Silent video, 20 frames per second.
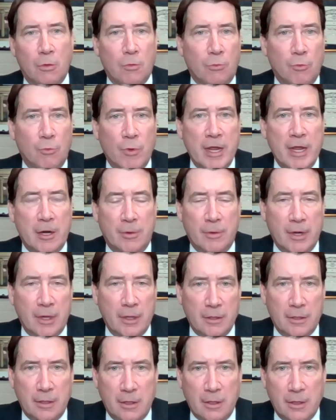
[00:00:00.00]

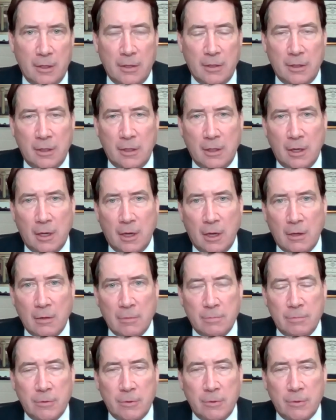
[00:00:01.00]
reentering the
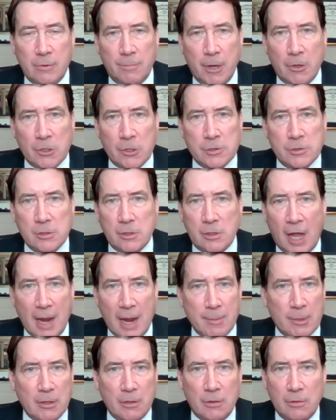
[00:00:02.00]
Paris
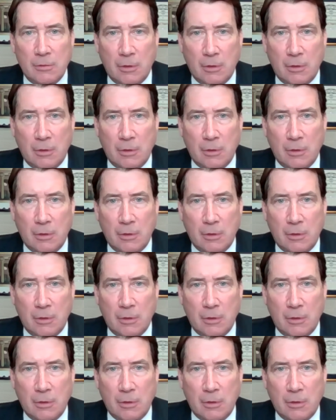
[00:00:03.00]
Climate